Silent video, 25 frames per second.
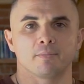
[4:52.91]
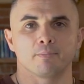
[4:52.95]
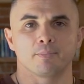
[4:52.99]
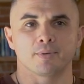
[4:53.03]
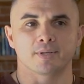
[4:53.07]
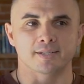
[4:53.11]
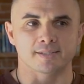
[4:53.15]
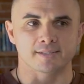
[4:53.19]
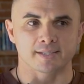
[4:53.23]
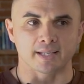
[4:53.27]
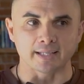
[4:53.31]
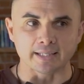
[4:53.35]

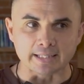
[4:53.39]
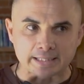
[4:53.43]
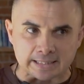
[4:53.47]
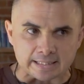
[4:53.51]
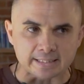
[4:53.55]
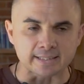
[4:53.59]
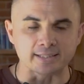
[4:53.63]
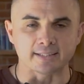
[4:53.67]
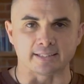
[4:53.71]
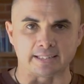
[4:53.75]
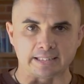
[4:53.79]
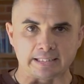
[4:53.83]
because they
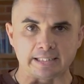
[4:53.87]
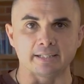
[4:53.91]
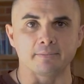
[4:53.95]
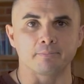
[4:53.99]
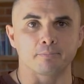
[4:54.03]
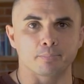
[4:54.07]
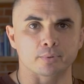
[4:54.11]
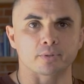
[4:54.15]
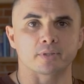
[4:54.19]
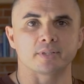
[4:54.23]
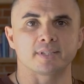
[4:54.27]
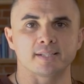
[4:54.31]
need
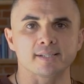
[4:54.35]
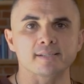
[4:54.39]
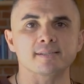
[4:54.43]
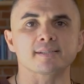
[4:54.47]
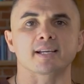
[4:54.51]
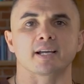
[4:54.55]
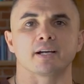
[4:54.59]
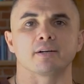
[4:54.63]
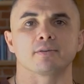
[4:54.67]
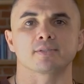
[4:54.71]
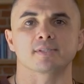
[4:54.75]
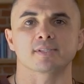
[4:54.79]
deeper
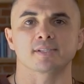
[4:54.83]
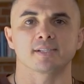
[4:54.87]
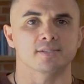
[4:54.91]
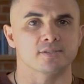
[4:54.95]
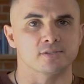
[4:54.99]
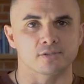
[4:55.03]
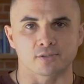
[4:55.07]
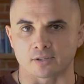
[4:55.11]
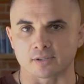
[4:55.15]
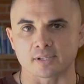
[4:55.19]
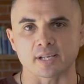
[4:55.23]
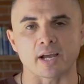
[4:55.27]
discounts.
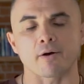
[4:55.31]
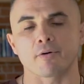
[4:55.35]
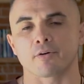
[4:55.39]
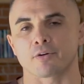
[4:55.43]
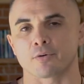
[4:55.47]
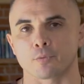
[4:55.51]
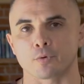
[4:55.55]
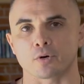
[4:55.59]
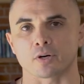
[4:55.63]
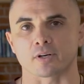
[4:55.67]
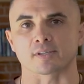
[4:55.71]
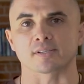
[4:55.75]
It's just how
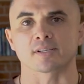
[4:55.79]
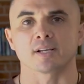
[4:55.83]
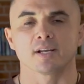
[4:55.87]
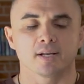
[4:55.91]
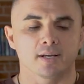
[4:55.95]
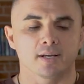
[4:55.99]
it works.